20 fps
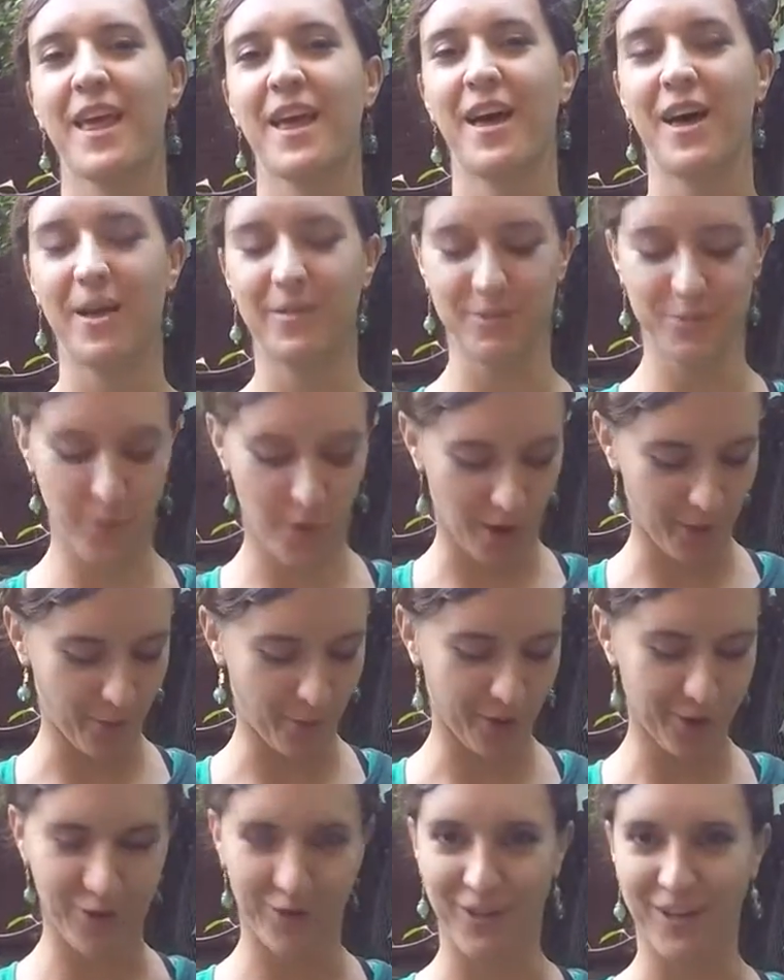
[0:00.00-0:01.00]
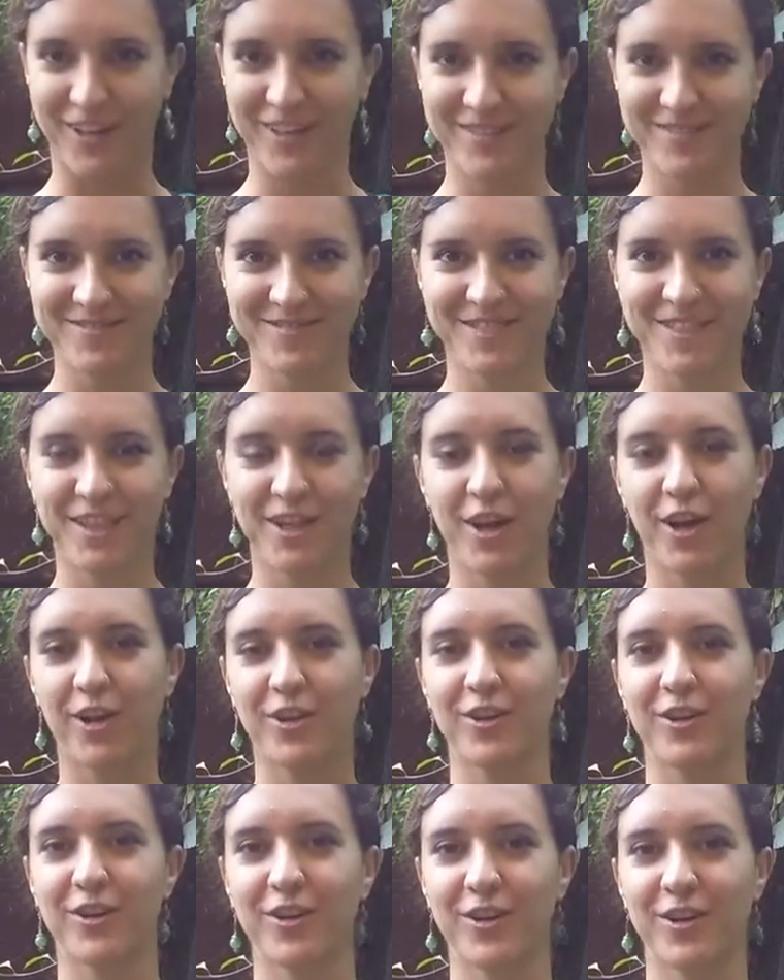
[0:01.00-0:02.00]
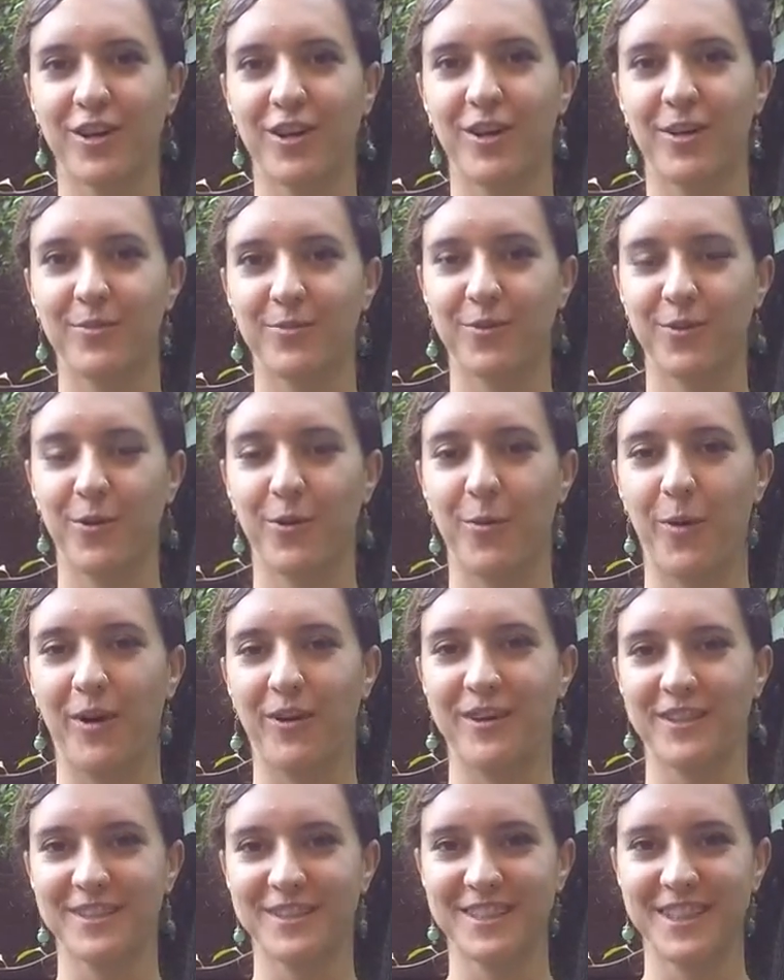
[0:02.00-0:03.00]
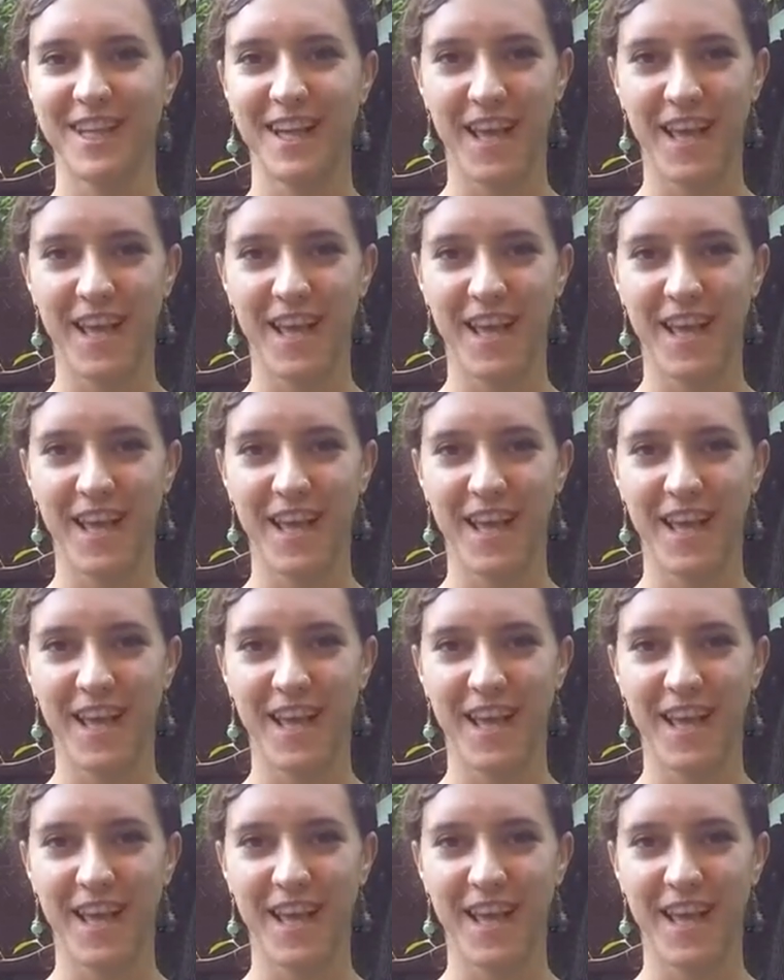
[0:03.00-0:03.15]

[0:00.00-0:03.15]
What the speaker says: That's why I'm wearing green. It's the color for awareness.